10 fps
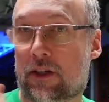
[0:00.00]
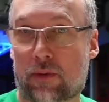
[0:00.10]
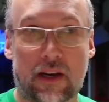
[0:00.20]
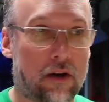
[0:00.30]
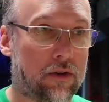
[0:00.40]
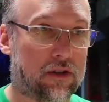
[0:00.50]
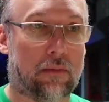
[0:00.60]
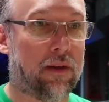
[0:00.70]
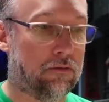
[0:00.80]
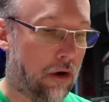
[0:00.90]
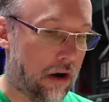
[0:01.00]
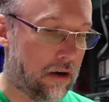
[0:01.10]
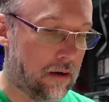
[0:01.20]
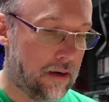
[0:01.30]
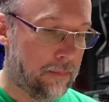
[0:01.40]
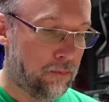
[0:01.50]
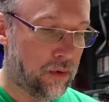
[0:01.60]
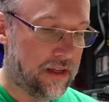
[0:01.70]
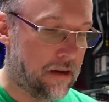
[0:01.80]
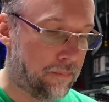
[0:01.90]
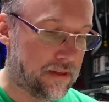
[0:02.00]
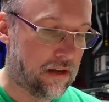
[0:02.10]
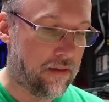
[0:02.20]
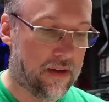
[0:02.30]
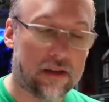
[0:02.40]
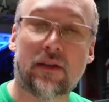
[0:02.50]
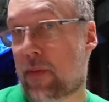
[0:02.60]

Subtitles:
we know there's something wrong with the inputs on this.